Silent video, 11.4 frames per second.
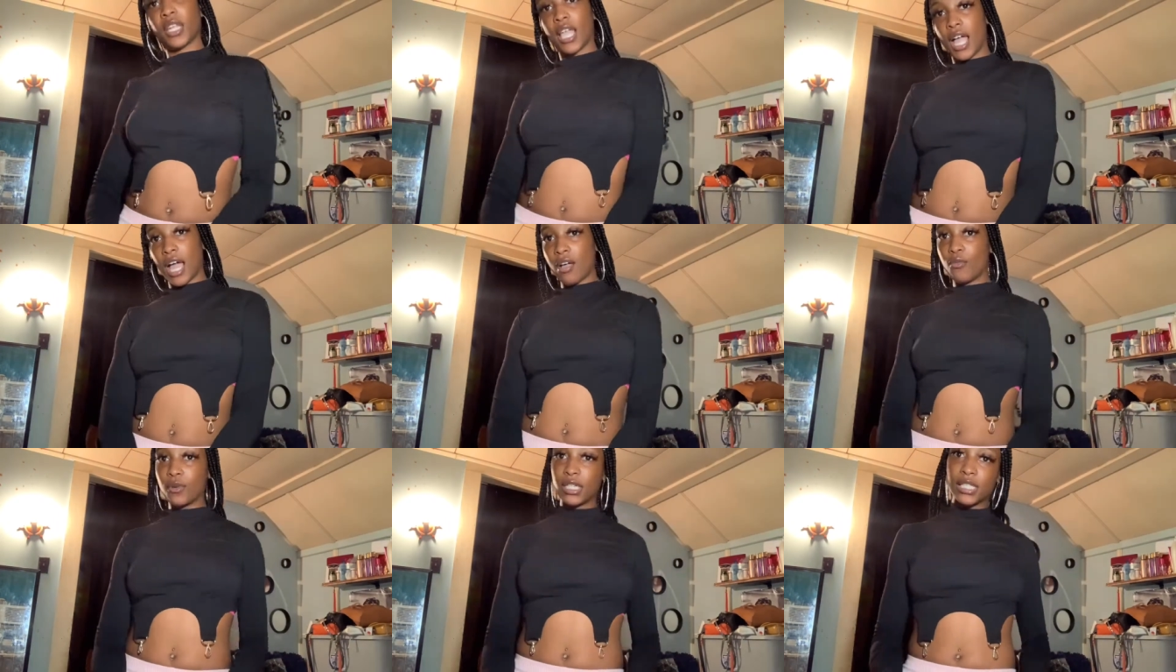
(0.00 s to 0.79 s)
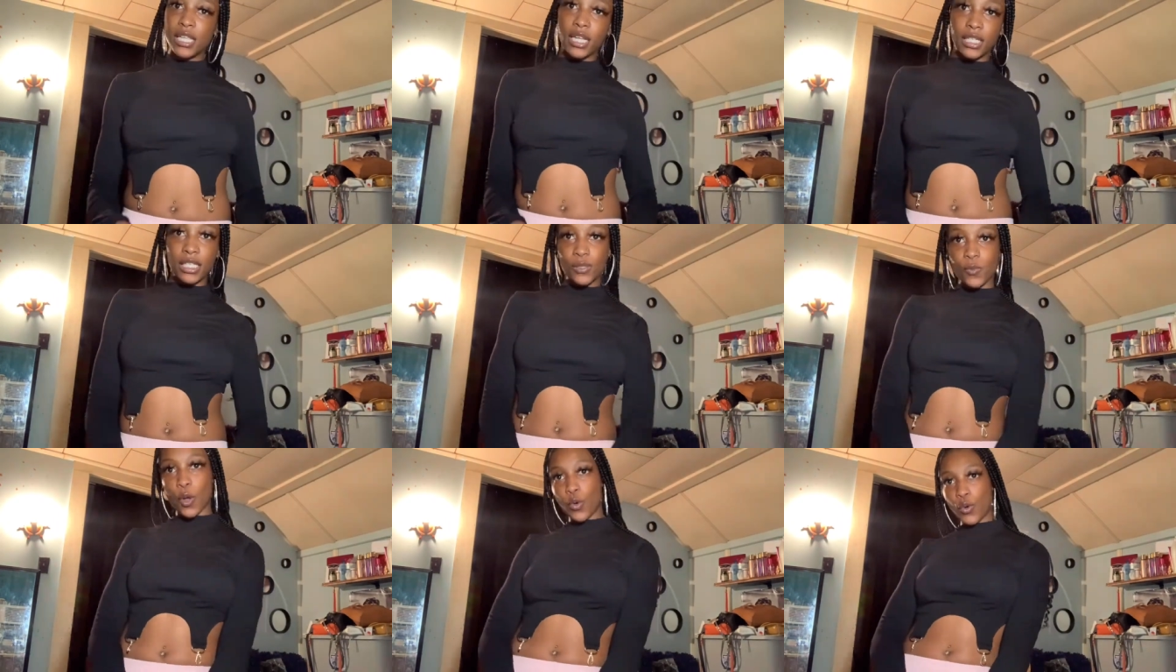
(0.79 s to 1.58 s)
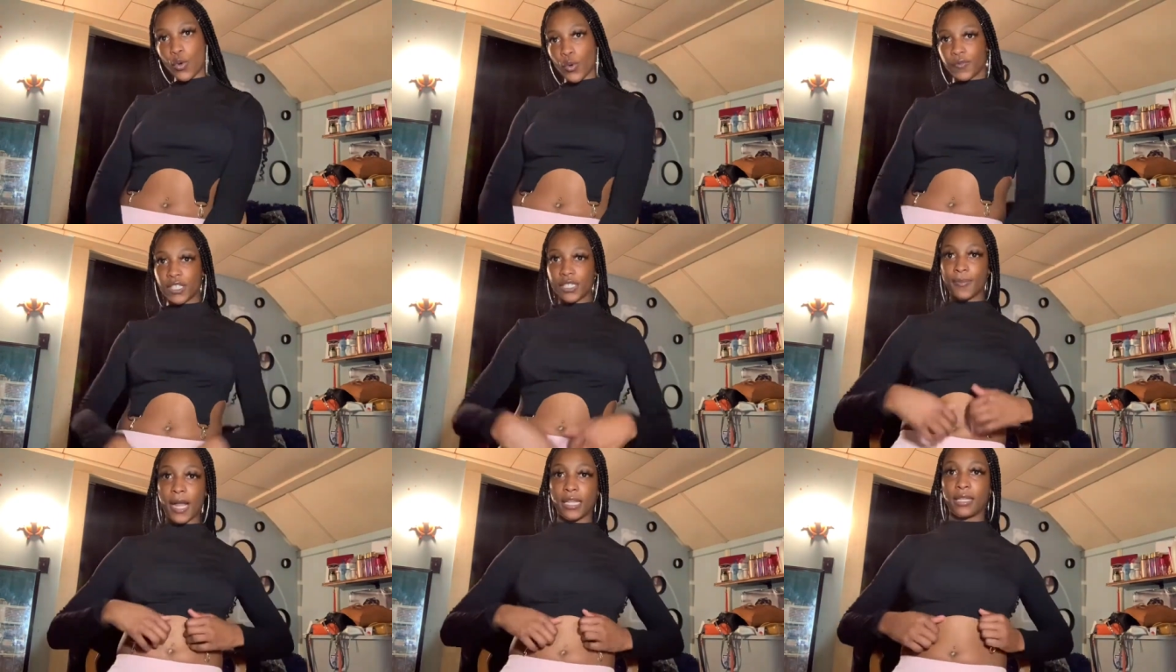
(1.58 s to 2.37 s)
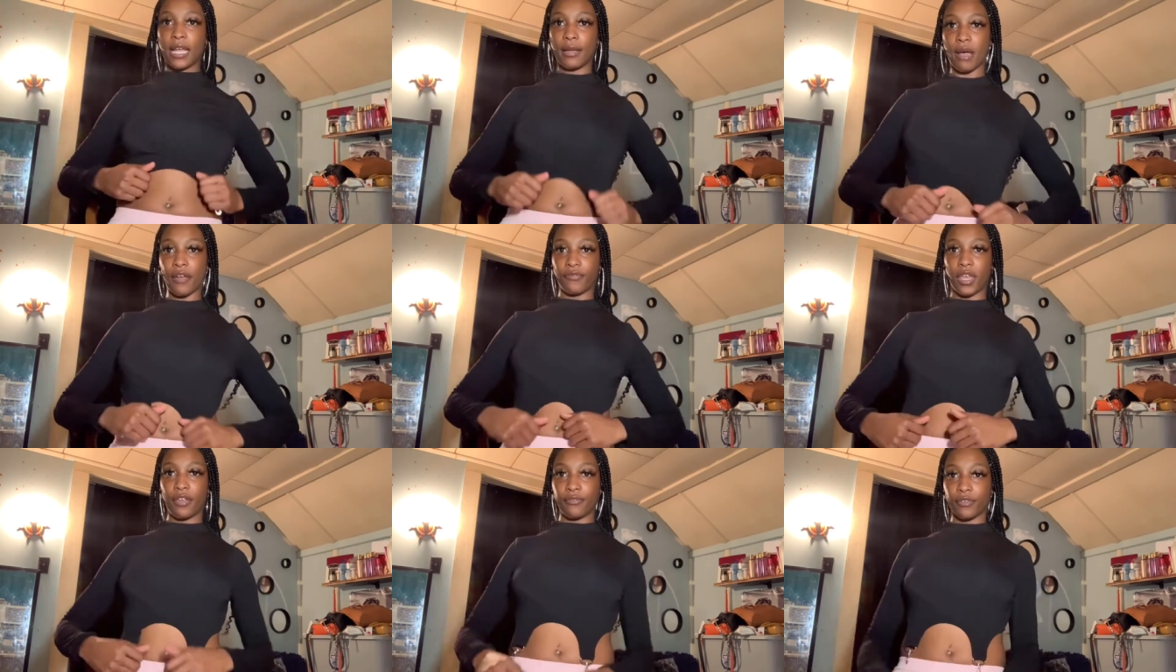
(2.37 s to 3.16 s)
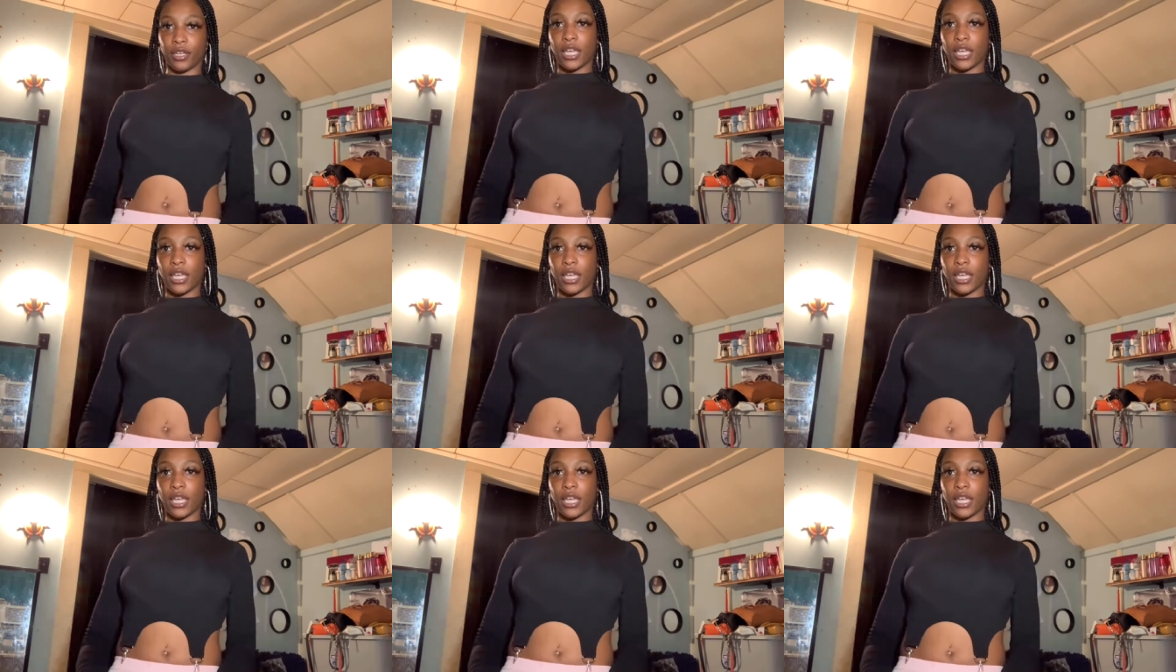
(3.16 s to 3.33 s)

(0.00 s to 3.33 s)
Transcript: I don't want to take this one off. This is probably like my favorite.